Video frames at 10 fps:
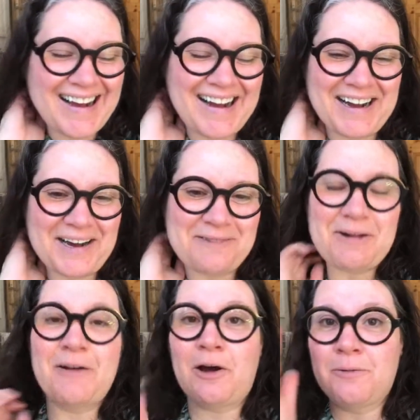
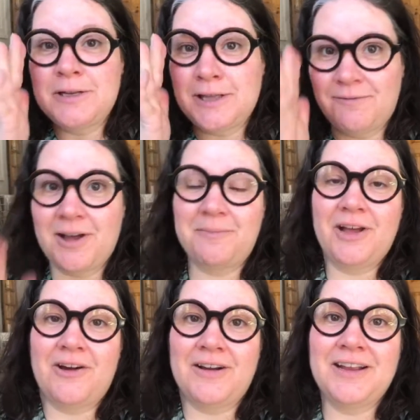I always love
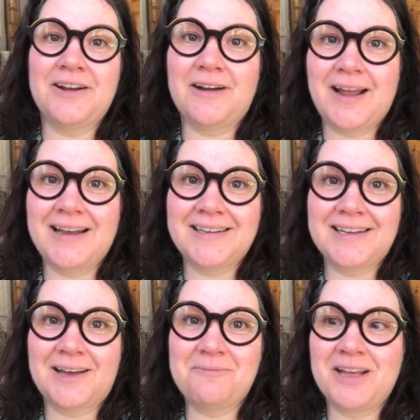coming on here
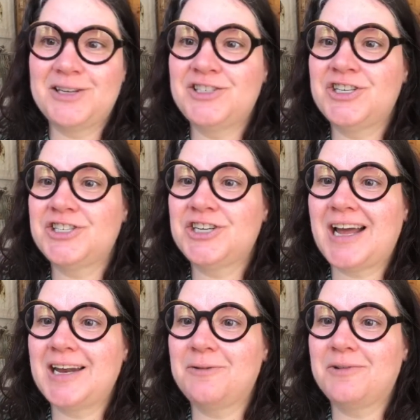and
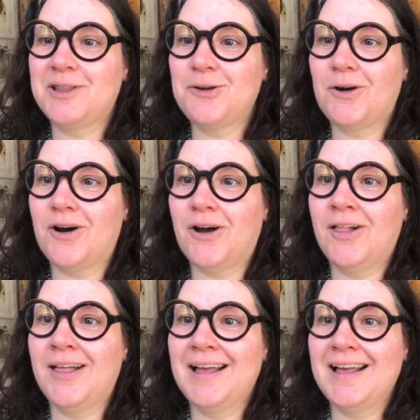chit-chatting with you all.